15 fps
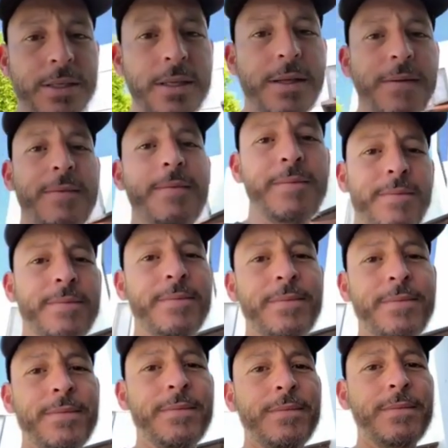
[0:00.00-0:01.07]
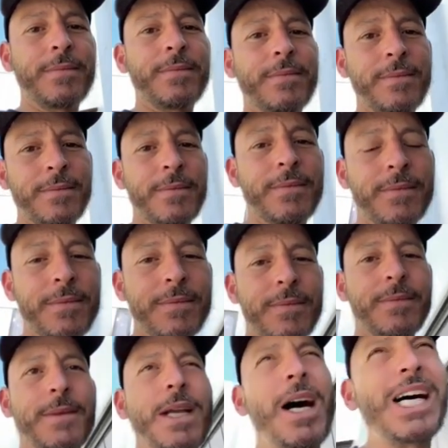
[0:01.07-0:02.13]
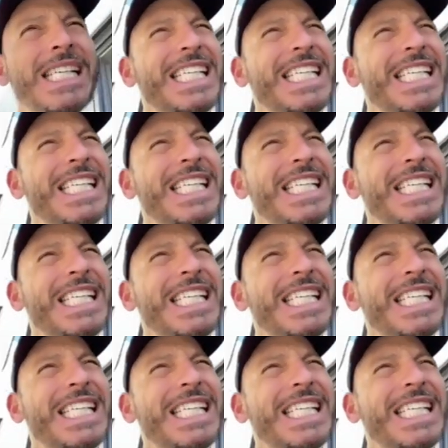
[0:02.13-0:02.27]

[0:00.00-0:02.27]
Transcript: I don't. We got rid of the pomegranates.